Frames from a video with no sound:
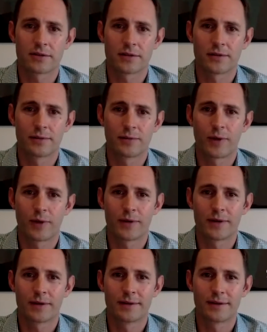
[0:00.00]
So
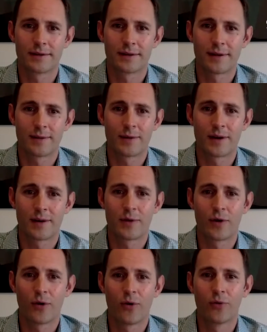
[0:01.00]
I'm an
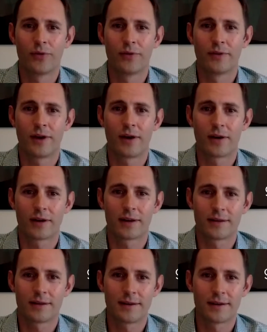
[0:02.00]
old dog
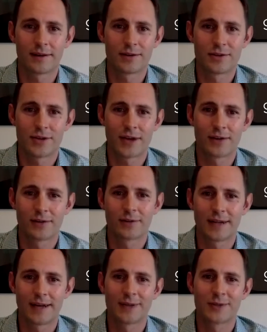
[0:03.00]
in the channel
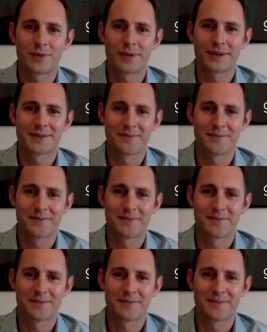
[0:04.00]
cloud space.